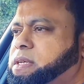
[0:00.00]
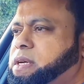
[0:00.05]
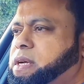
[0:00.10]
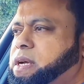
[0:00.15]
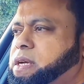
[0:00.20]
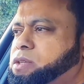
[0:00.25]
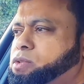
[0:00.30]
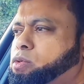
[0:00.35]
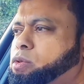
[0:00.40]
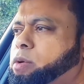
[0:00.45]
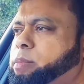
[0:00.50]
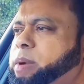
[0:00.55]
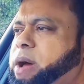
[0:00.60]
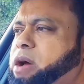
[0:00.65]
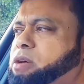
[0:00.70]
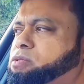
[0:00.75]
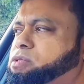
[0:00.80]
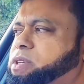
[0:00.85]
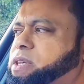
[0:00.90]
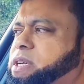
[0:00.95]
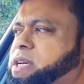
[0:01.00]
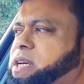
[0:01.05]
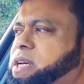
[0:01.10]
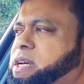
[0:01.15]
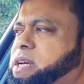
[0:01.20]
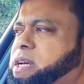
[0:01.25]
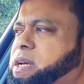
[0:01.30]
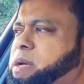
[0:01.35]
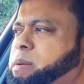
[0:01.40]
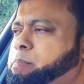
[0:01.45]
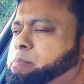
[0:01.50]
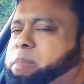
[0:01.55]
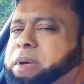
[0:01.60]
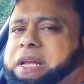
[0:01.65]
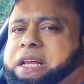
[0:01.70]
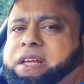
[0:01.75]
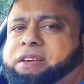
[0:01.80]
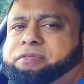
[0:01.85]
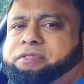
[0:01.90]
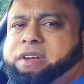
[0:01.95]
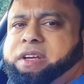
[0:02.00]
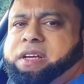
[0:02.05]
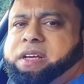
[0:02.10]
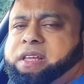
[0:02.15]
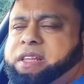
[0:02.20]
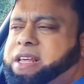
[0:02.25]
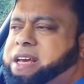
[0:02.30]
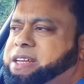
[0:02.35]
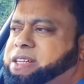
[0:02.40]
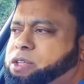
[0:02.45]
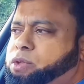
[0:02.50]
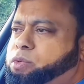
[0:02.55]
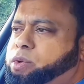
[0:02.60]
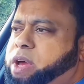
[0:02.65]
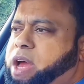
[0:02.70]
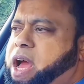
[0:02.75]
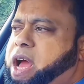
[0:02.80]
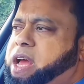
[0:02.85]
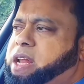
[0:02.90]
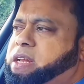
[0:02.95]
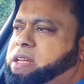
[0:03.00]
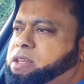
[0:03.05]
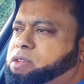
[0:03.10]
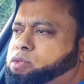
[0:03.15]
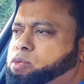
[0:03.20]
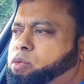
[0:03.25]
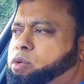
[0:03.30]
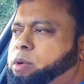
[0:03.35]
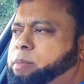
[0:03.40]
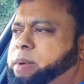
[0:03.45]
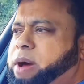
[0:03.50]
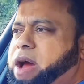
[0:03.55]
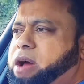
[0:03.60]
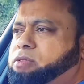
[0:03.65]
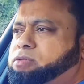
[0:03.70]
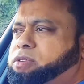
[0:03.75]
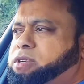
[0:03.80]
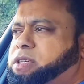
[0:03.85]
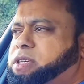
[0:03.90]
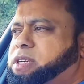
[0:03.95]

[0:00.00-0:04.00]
It's all about believing that you can. It's all about